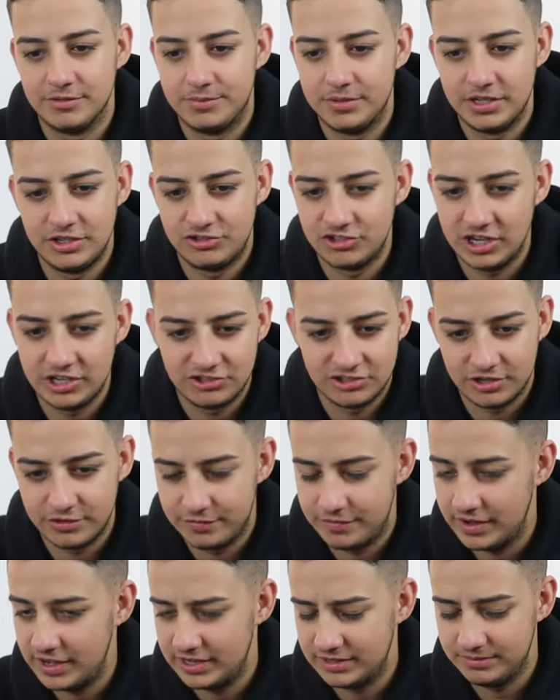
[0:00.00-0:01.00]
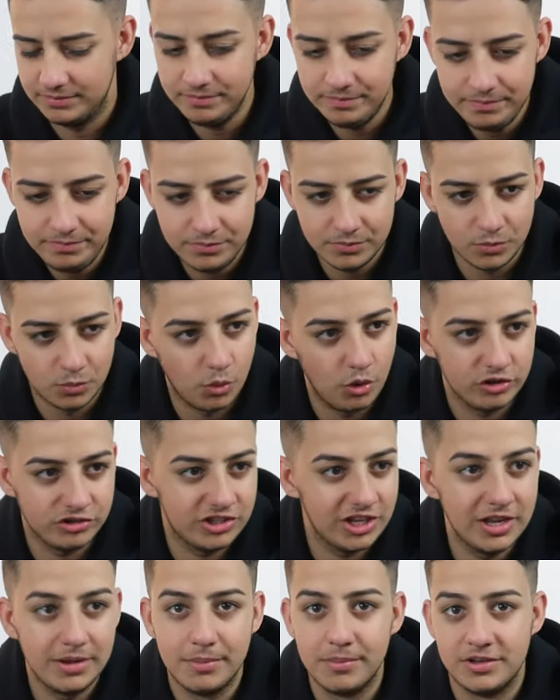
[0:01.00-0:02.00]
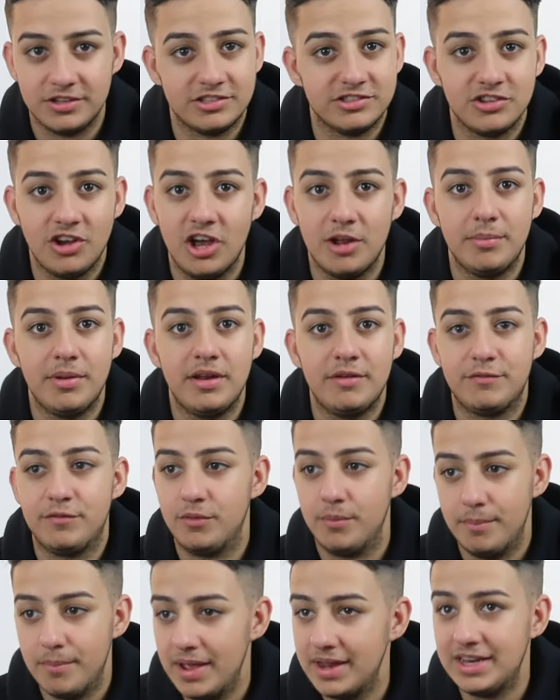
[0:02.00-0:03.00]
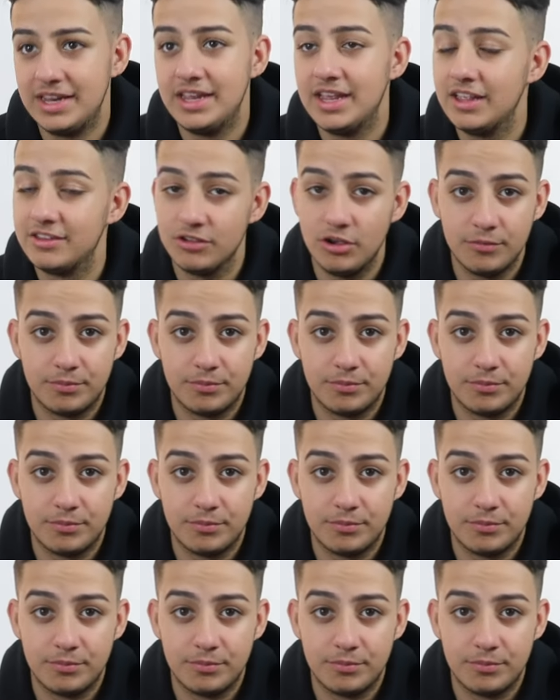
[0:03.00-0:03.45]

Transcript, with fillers: I've been a JJ fan, watched him and the Sidemen for many years.